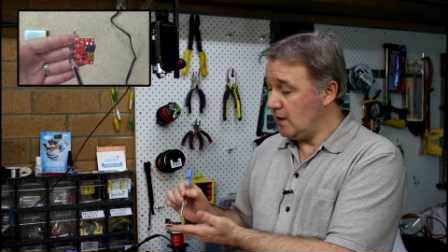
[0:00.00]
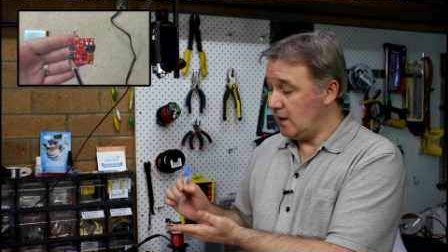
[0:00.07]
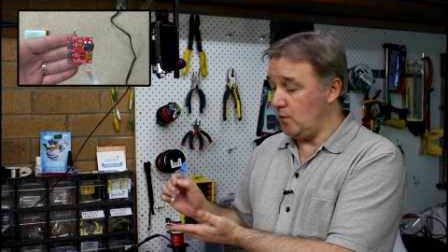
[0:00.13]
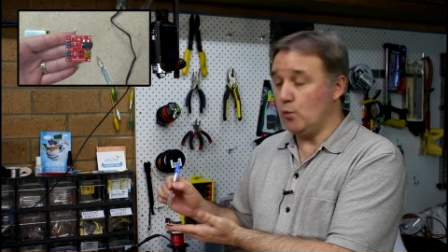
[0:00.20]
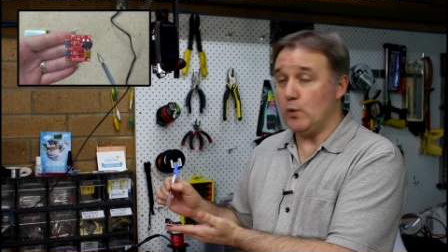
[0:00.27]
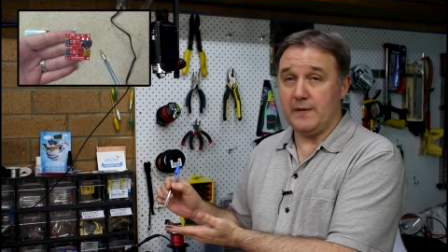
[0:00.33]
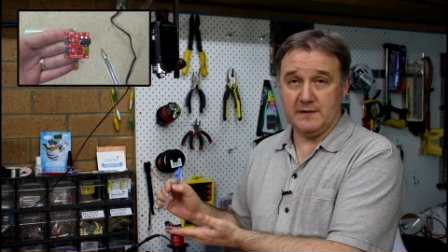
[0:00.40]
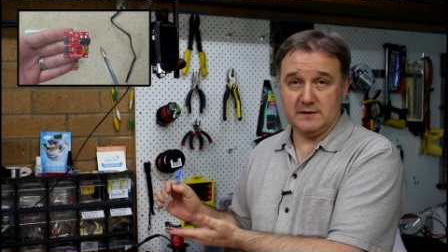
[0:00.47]
uh,
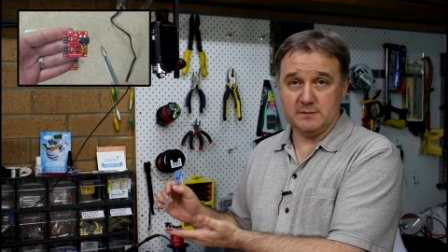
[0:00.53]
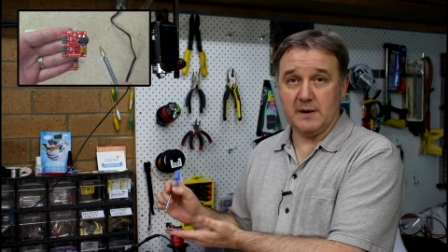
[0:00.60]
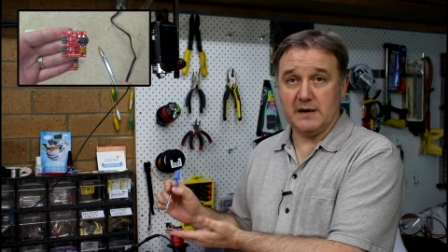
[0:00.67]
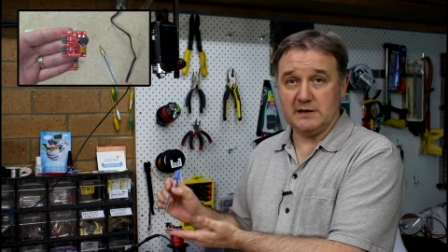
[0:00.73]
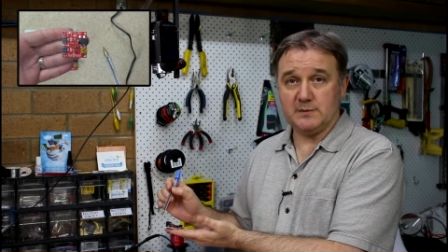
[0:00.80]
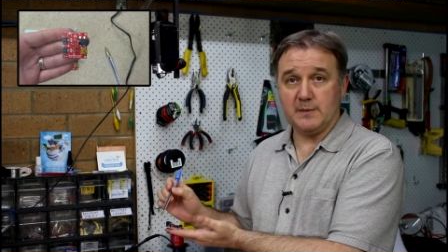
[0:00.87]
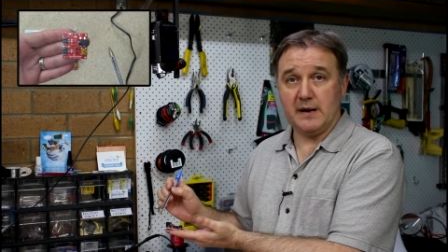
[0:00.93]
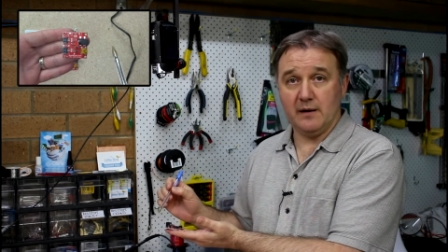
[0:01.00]
when there's
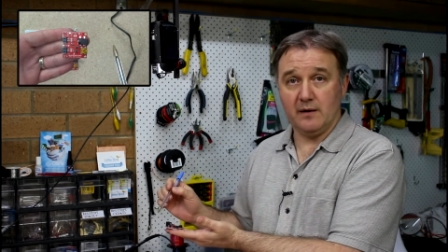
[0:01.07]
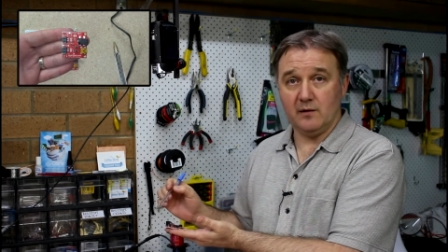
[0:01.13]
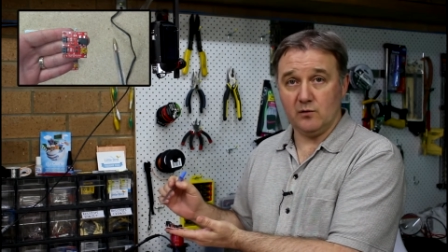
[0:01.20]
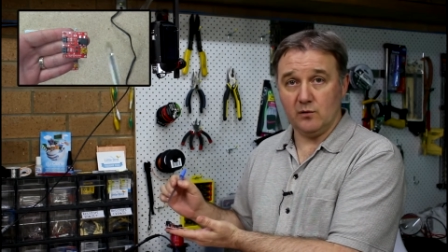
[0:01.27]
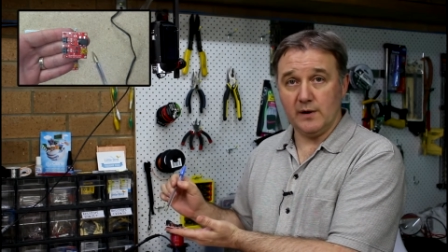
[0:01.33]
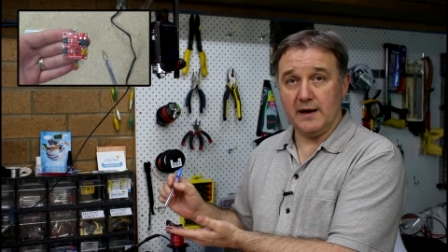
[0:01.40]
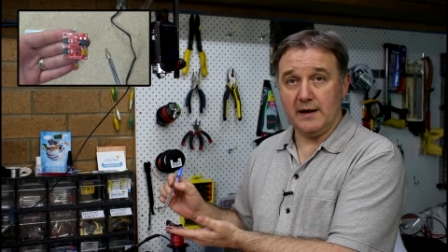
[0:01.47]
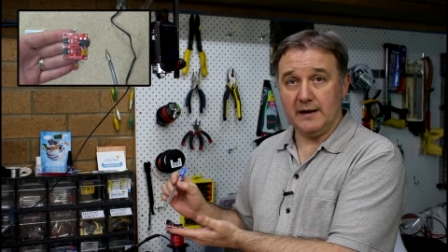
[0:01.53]
mains power
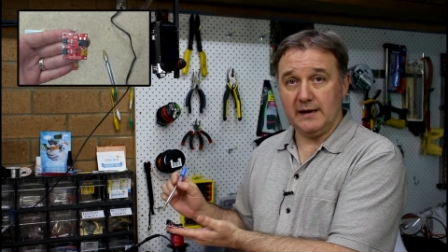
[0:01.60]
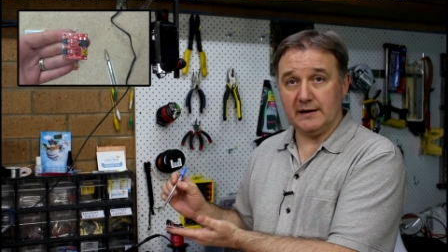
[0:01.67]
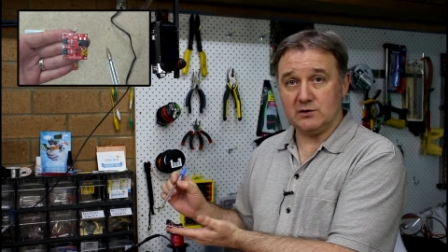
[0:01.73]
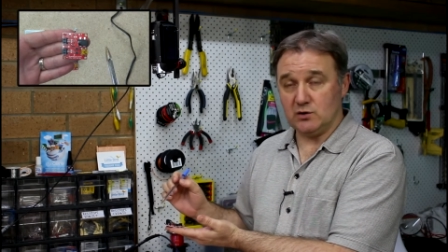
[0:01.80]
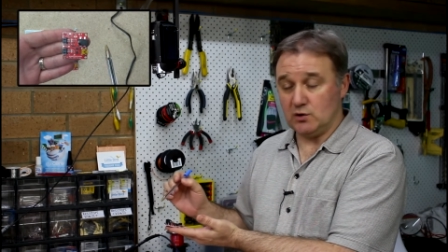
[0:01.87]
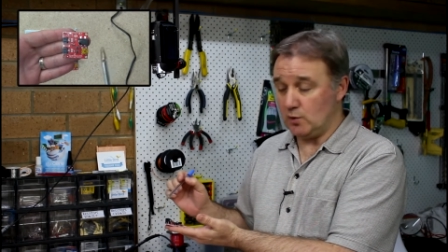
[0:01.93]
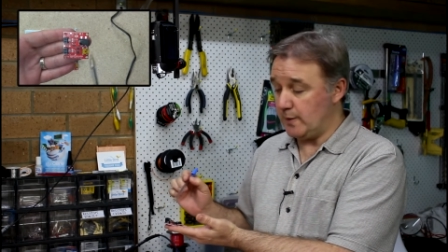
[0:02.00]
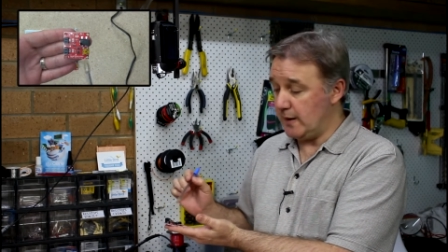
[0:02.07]
or
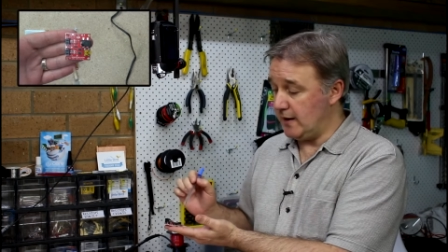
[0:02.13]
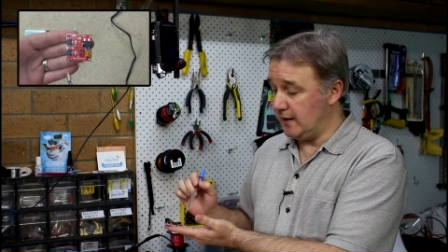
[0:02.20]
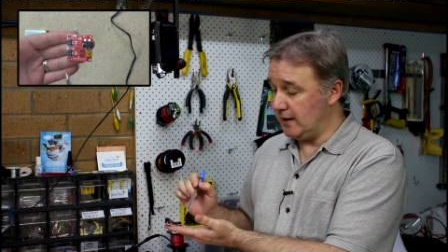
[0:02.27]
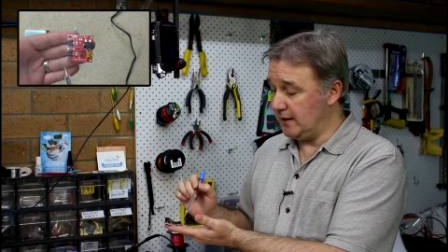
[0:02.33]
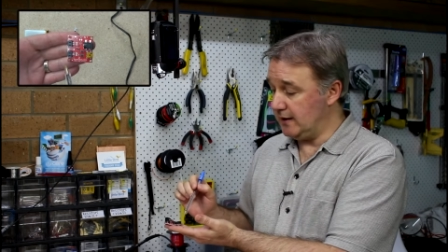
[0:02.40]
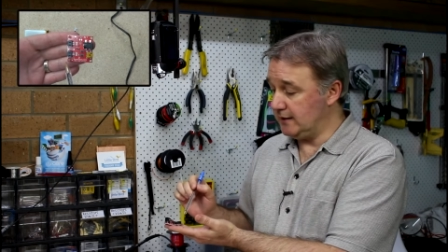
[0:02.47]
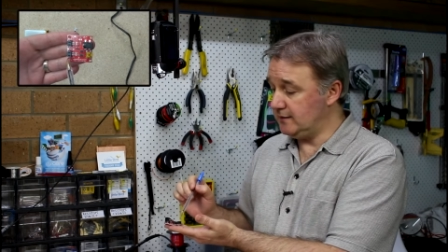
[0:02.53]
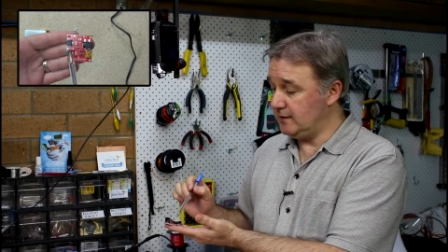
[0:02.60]
external power
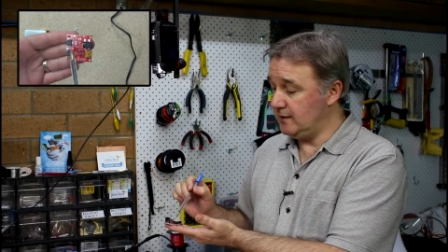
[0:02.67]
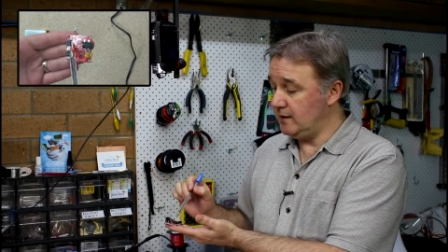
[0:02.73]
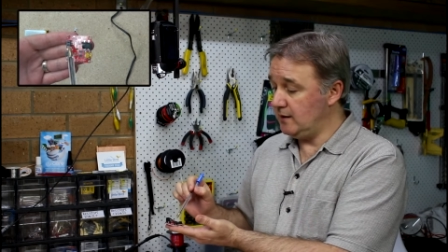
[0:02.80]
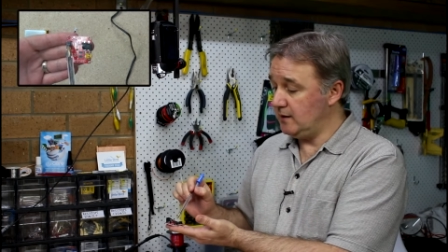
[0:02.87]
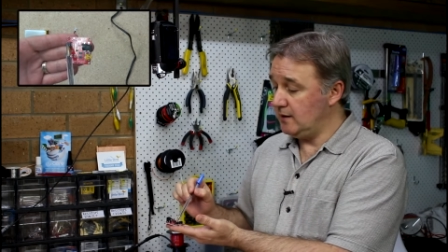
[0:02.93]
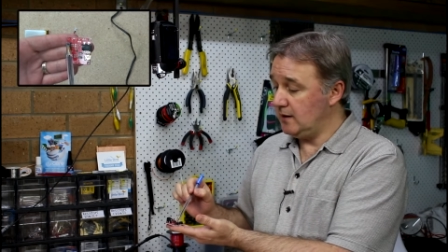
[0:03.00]
connected